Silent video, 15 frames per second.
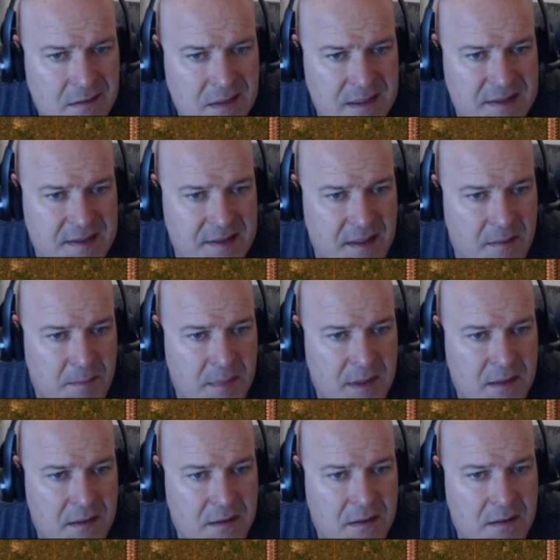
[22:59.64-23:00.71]
That's dumb.
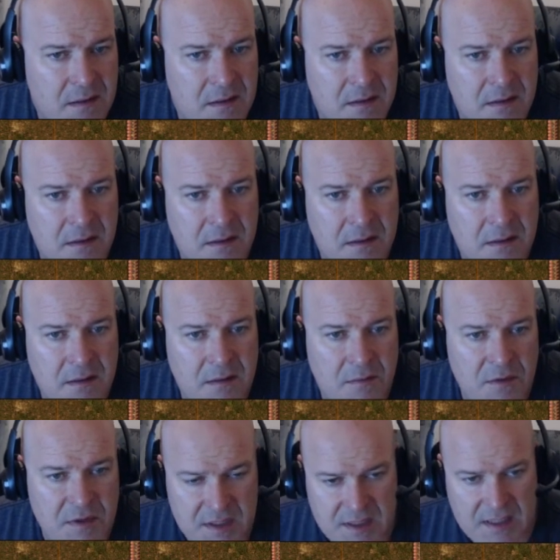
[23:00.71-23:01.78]

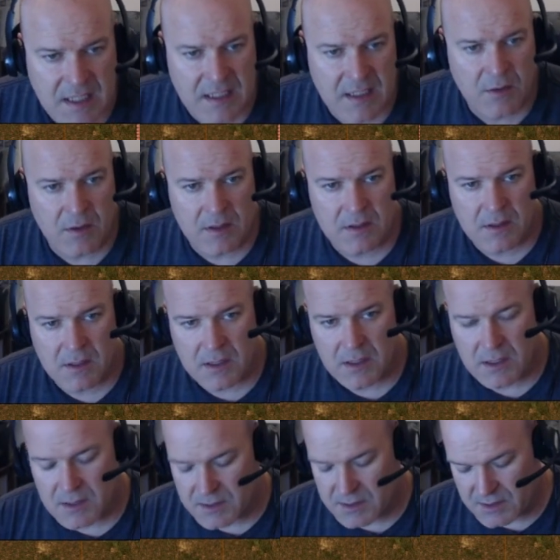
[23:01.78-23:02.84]
Where's this guy going?
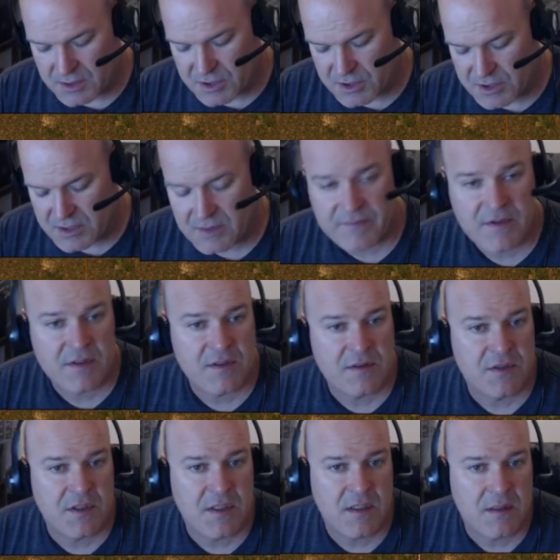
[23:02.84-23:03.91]
Is it Shift
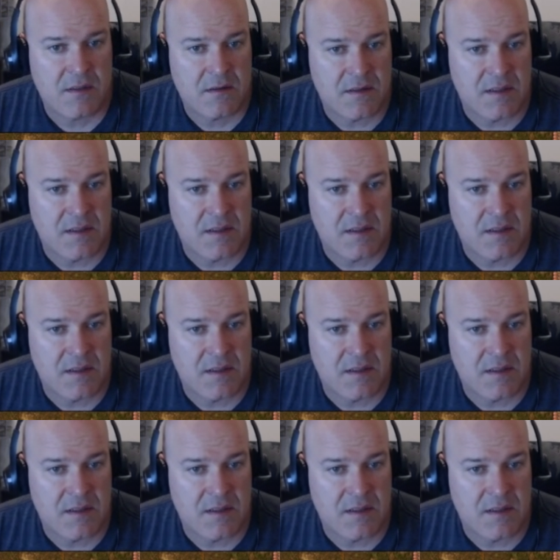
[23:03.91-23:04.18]
G?